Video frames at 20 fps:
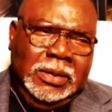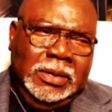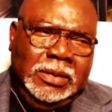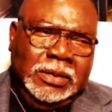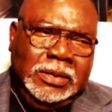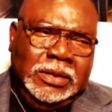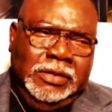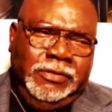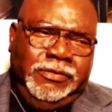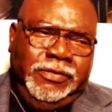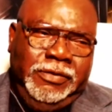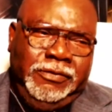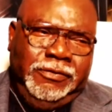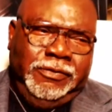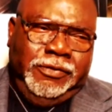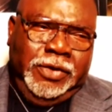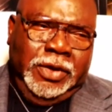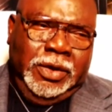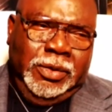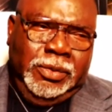different
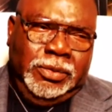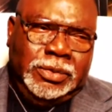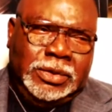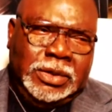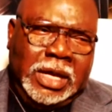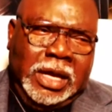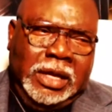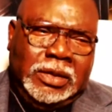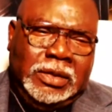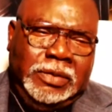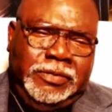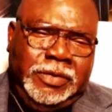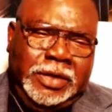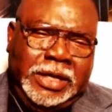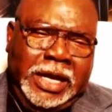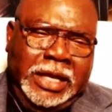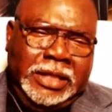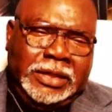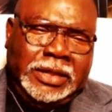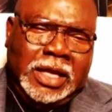films out of an
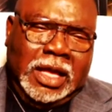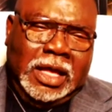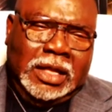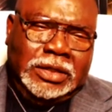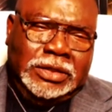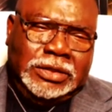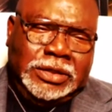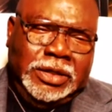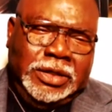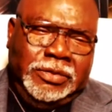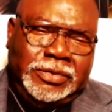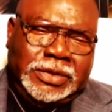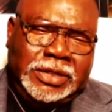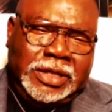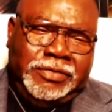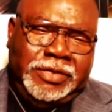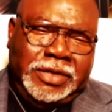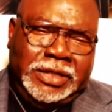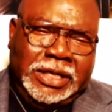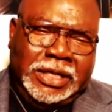anthology of
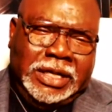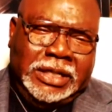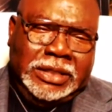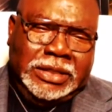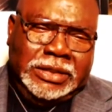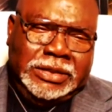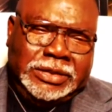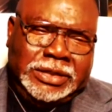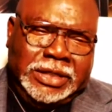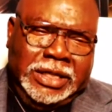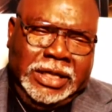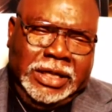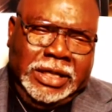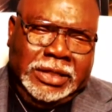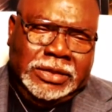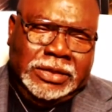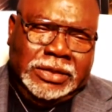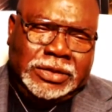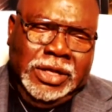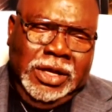7 Deadly
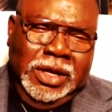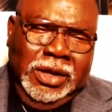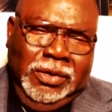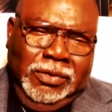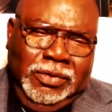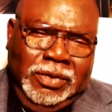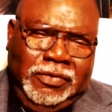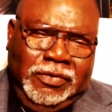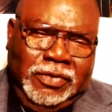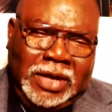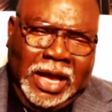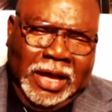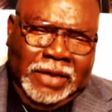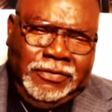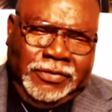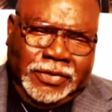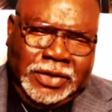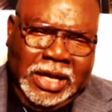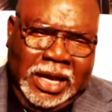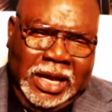Sins with
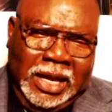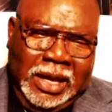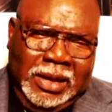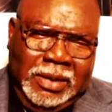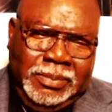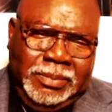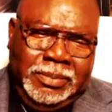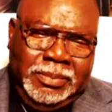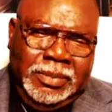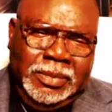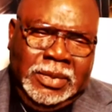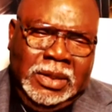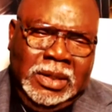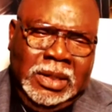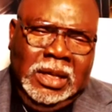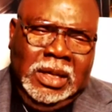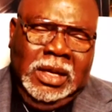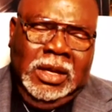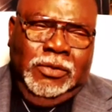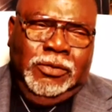Lifetime,
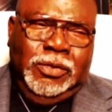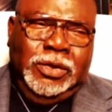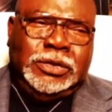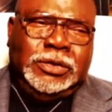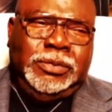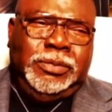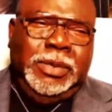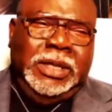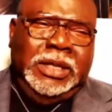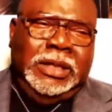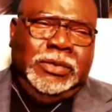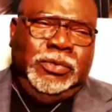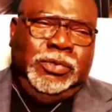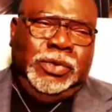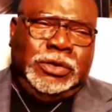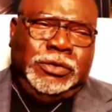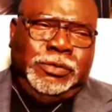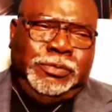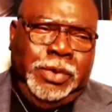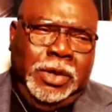which
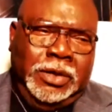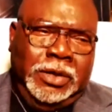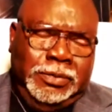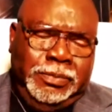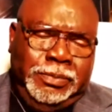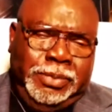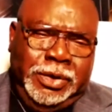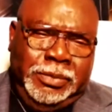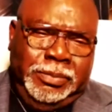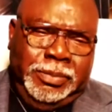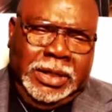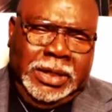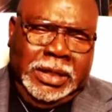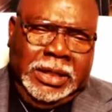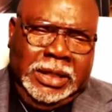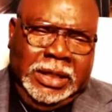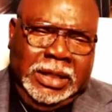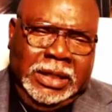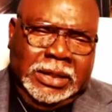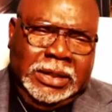put
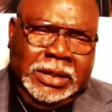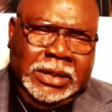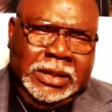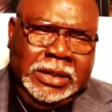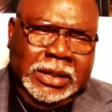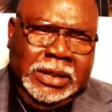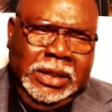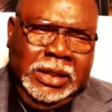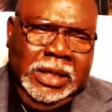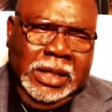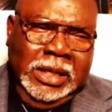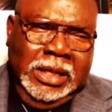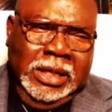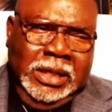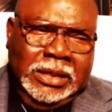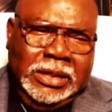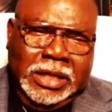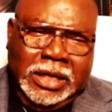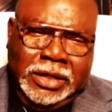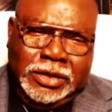me in
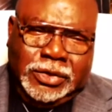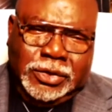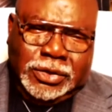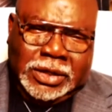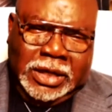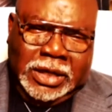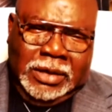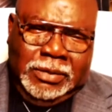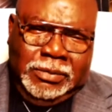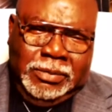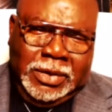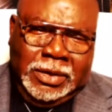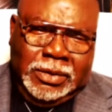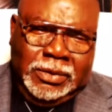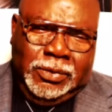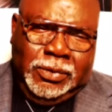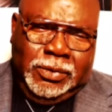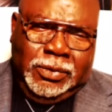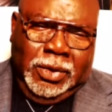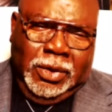the entertainment
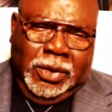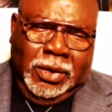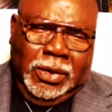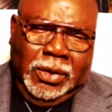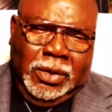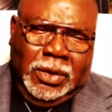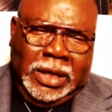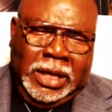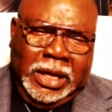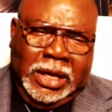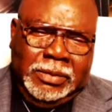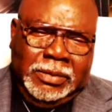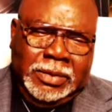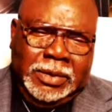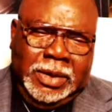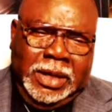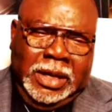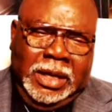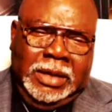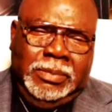world
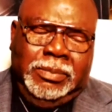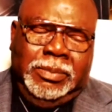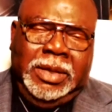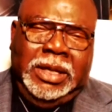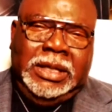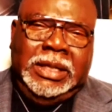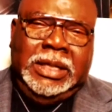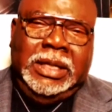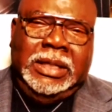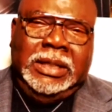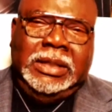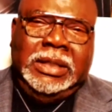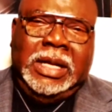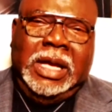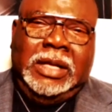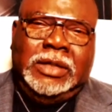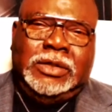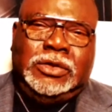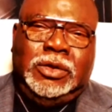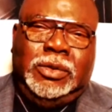and meeting
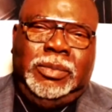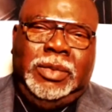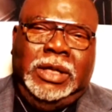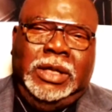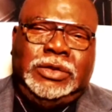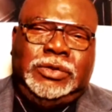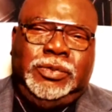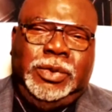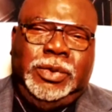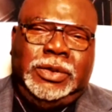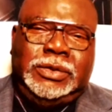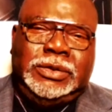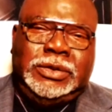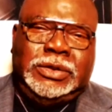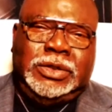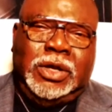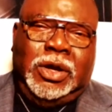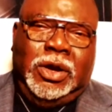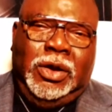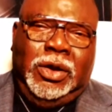not so much with
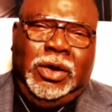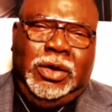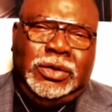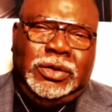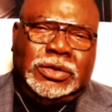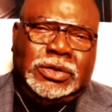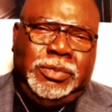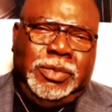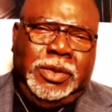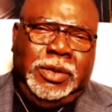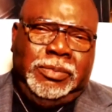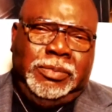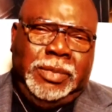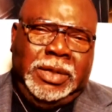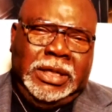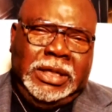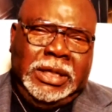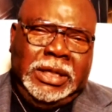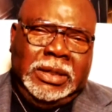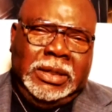stars, but
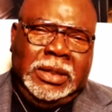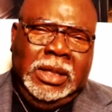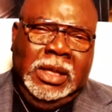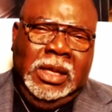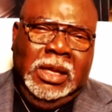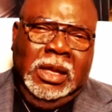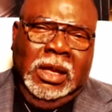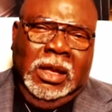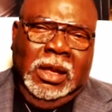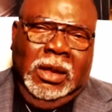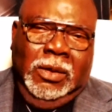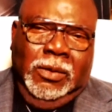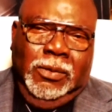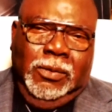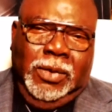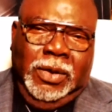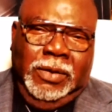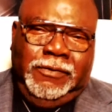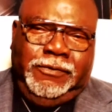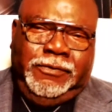meeting
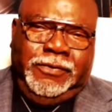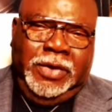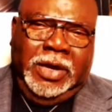with